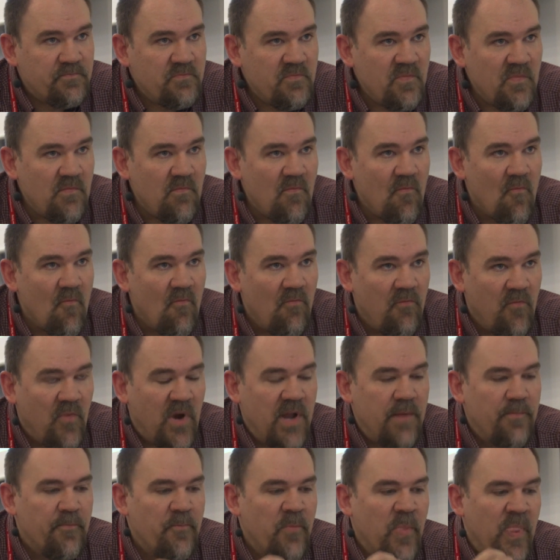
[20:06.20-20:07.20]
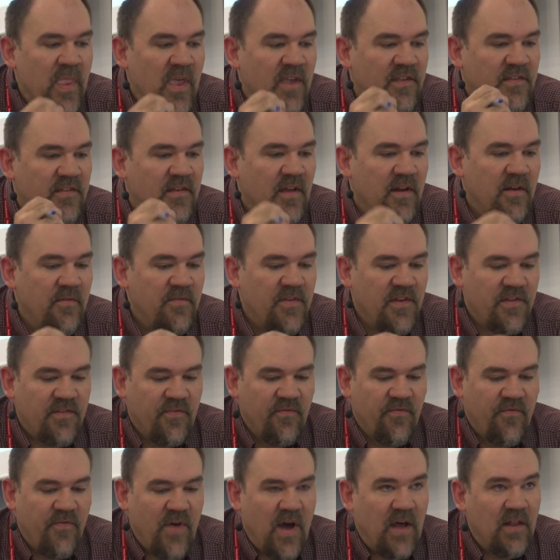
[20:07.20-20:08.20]
okay? Right? Instead of just
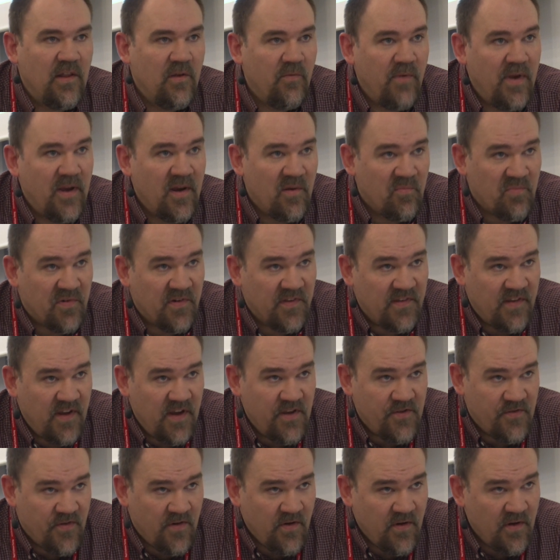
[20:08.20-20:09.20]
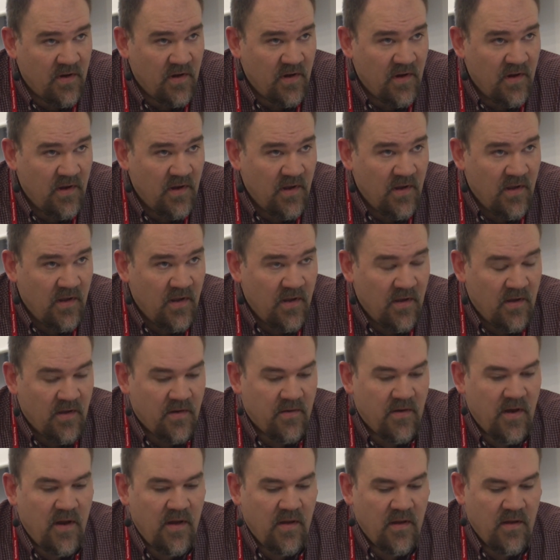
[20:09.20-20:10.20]
following a procedure,
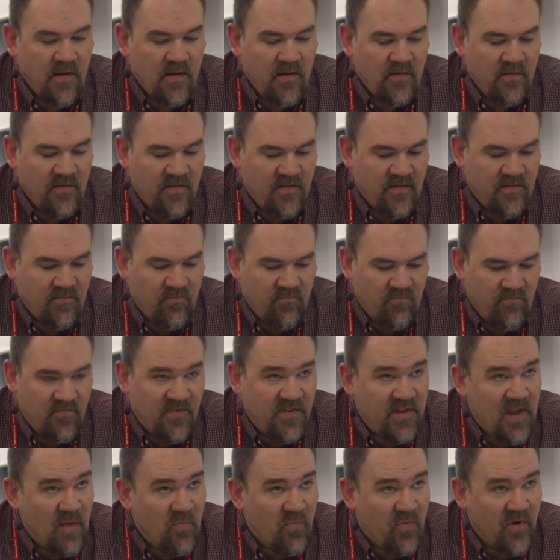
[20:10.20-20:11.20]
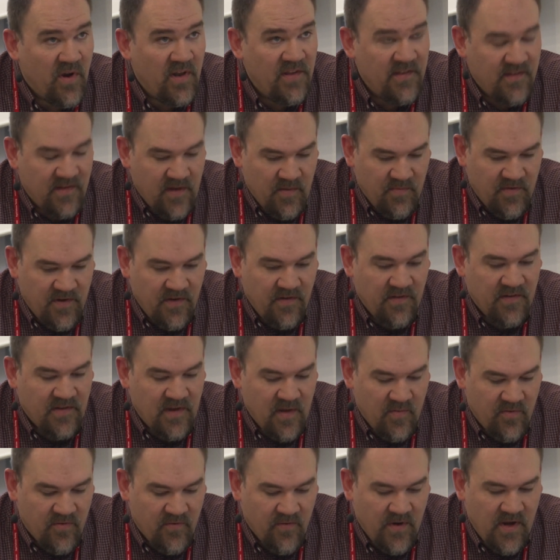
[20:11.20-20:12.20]
right? Step 1, step 2,
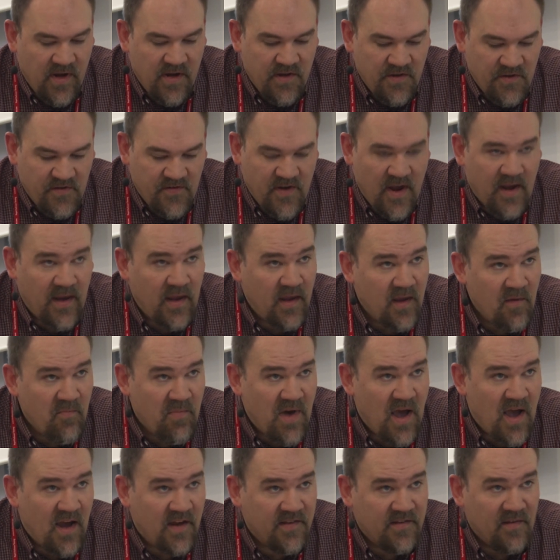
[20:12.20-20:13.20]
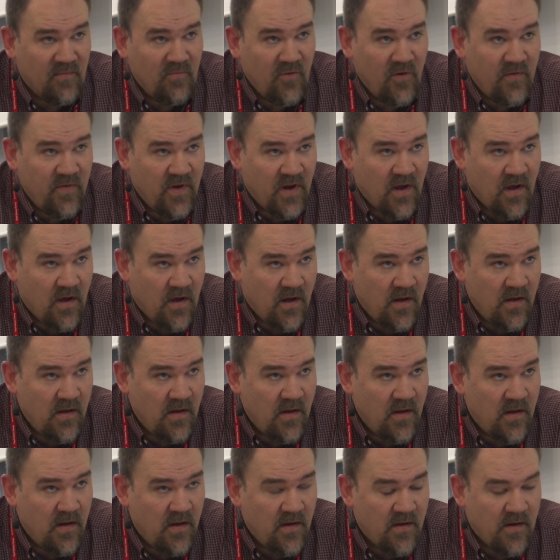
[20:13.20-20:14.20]
step 3, checking a box and moving on,
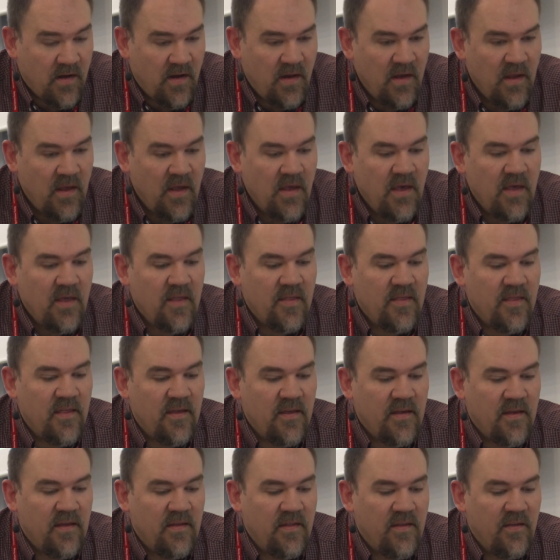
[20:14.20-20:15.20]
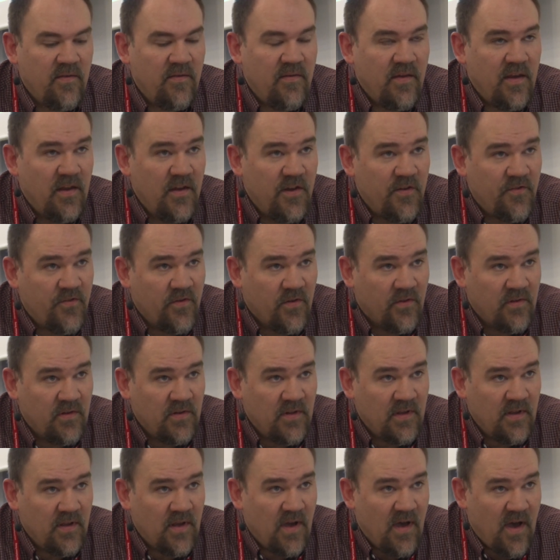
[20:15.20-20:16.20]
right? In the initial
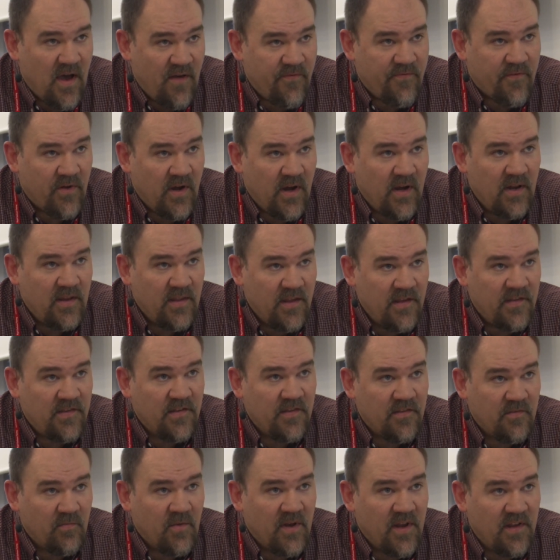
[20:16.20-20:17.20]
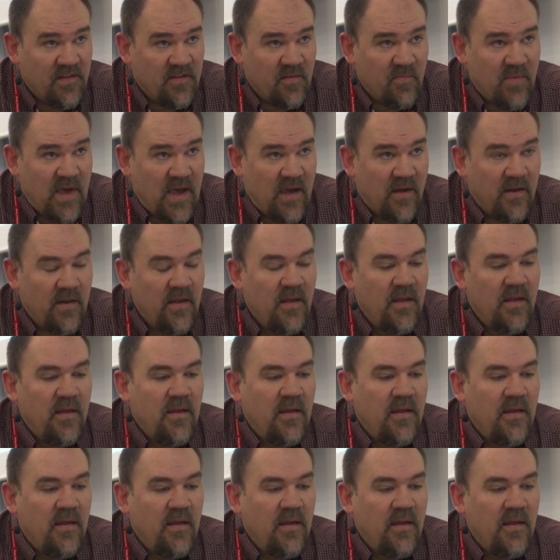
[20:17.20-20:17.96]
offering, this is what it's about.